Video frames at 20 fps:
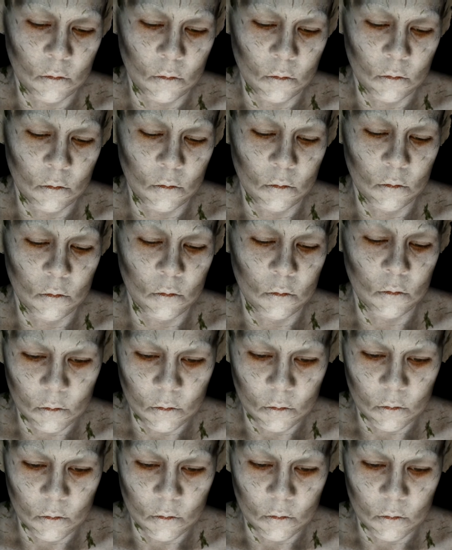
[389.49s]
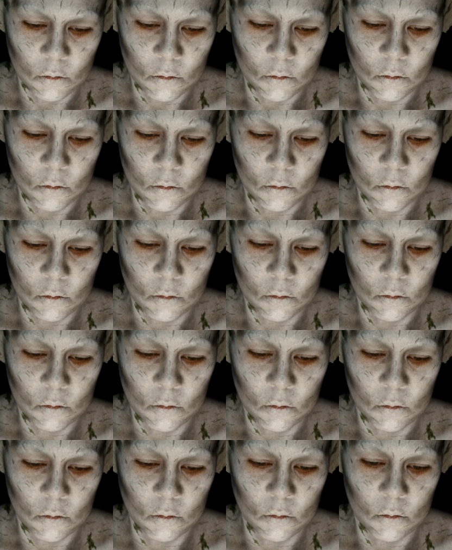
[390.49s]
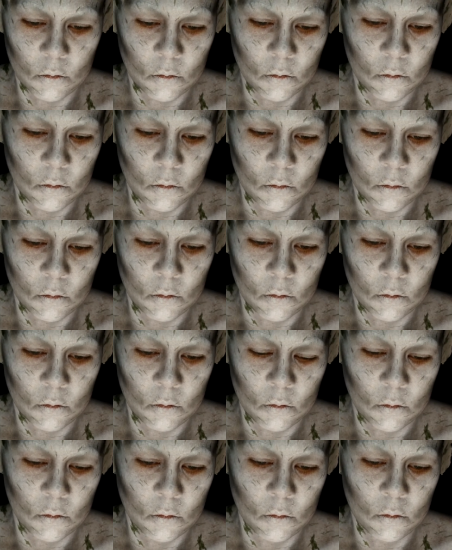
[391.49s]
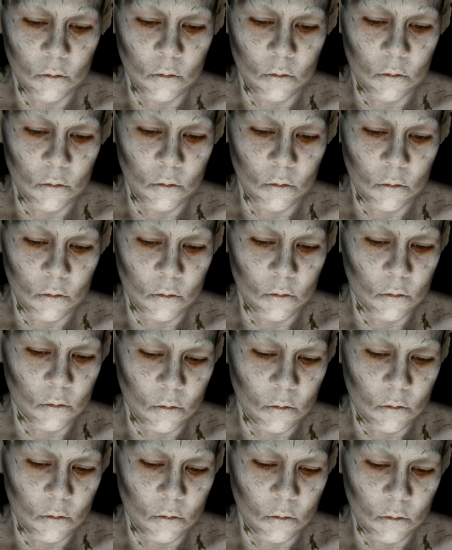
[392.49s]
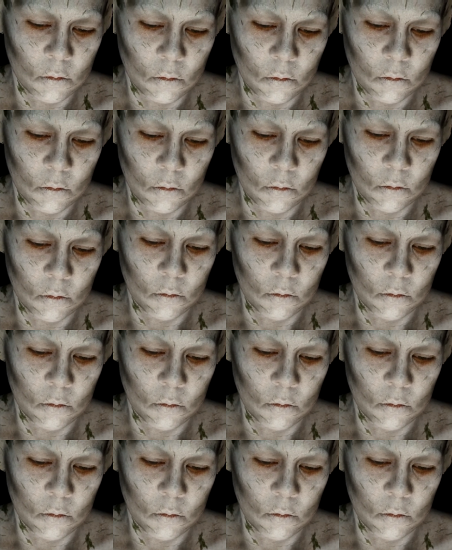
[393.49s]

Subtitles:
(silence)